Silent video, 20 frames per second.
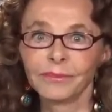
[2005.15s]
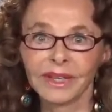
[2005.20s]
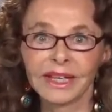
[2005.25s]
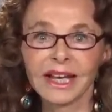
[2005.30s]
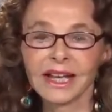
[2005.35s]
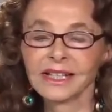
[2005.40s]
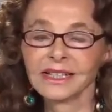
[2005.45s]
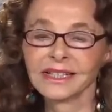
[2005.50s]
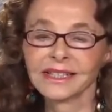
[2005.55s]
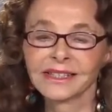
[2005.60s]

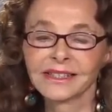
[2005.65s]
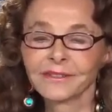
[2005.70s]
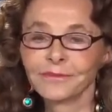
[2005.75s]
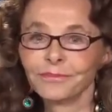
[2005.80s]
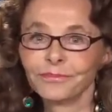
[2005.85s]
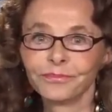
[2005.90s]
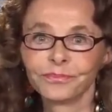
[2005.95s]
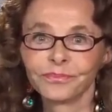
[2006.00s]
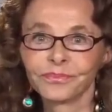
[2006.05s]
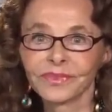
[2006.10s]

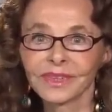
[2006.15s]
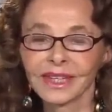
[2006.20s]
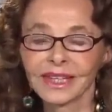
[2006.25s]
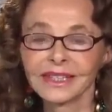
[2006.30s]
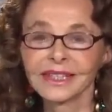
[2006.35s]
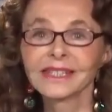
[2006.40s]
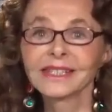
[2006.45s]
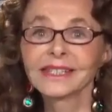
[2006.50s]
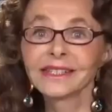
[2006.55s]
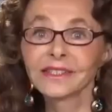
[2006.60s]
because
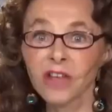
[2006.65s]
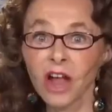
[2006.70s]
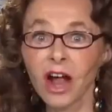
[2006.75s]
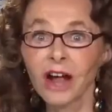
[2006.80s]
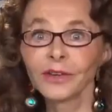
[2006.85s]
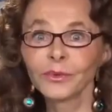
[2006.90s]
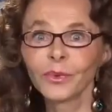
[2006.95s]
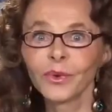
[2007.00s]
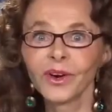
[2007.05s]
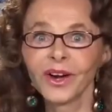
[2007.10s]
this is
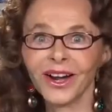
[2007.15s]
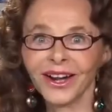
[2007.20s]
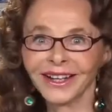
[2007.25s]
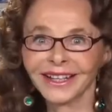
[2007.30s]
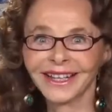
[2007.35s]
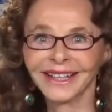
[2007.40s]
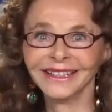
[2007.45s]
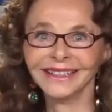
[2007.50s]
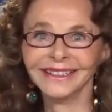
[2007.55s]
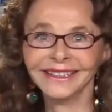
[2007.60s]
hard
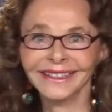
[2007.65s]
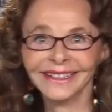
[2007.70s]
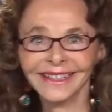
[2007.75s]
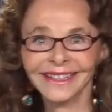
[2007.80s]
work.